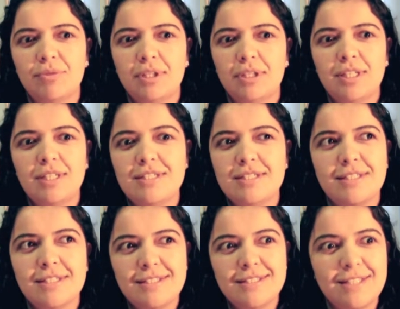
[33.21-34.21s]

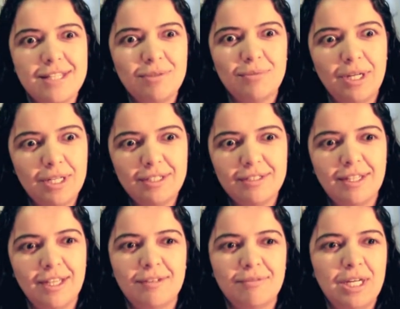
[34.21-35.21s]
It's still very,
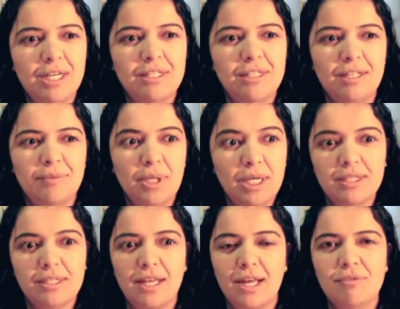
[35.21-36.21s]
like, very, very
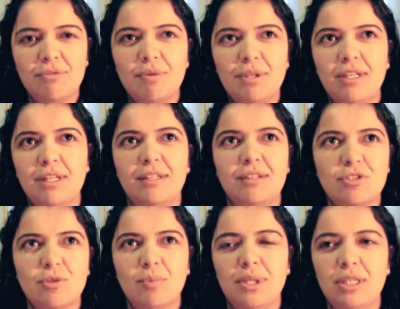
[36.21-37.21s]
alive, even that
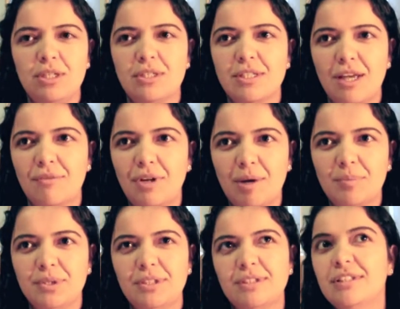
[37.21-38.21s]
so many years have
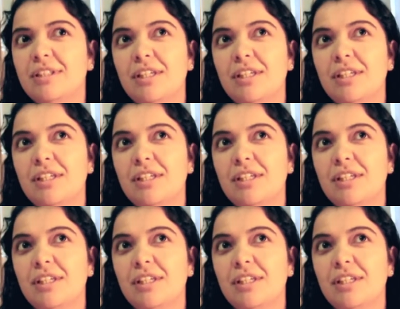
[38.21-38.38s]
happened.